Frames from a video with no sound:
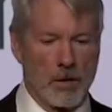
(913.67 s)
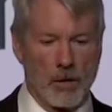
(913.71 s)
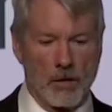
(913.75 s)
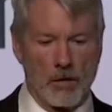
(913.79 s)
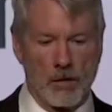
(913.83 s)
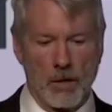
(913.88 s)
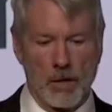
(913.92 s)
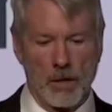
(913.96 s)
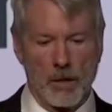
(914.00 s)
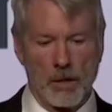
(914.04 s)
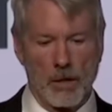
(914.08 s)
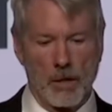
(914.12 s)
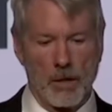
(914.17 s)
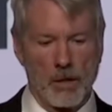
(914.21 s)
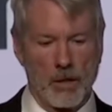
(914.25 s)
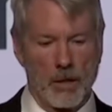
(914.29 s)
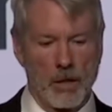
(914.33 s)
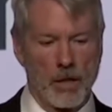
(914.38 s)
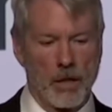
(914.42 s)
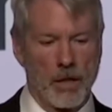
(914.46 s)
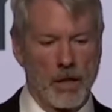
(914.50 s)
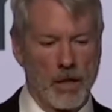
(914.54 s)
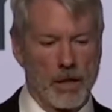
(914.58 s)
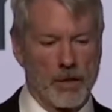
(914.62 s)
right?
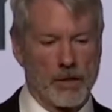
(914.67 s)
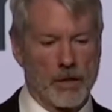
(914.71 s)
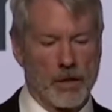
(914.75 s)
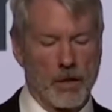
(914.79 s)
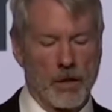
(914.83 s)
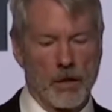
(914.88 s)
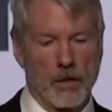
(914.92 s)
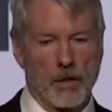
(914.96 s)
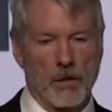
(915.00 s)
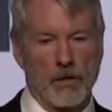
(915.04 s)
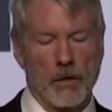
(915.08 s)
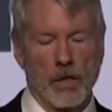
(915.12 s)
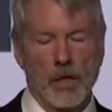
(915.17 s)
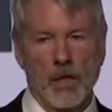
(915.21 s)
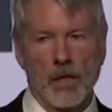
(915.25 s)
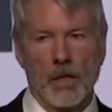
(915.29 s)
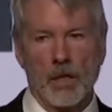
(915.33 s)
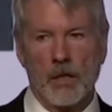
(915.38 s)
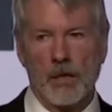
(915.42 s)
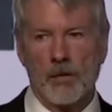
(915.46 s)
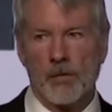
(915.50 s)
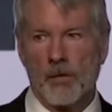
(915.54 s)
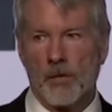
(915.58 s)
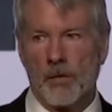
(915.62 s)
And so
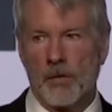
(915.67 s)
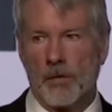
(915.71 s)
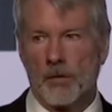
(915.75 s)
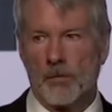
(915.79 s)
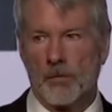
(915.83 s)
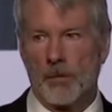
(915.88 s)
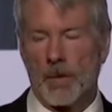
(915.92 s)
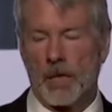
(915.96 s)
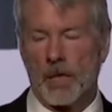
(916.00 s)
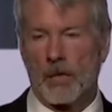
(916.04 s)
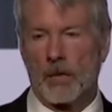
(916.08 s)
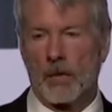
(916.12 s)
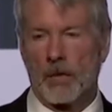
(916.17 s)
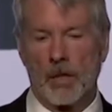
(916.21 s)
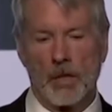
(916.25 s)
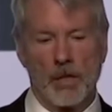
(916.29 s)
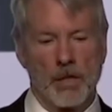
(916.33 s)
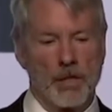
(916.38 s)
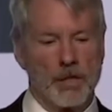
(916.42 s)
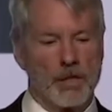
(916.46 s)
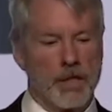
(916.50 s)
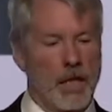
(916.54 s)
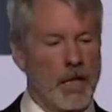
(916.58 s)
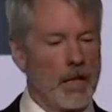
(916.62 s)
Bitcoin
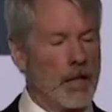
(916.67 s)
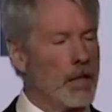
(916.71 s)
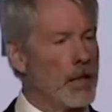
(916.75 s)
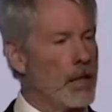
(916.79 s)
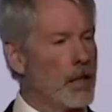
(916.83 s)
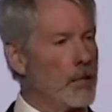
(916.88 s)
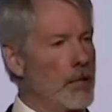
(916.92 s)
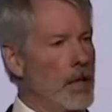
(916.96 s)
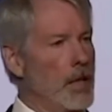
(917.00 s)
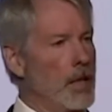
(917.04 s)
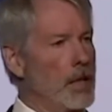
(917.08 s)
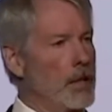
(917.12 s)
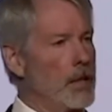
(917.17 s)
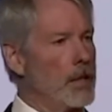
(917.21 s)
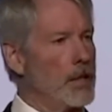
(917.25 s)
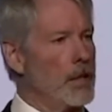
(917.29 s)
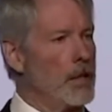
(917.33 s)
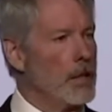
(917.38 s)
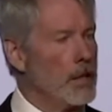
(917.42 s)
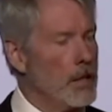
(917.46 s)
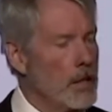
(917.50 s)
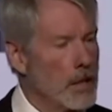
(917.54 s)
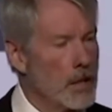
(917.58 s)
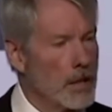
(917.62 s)
is a
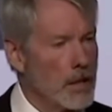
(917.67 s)
commodity.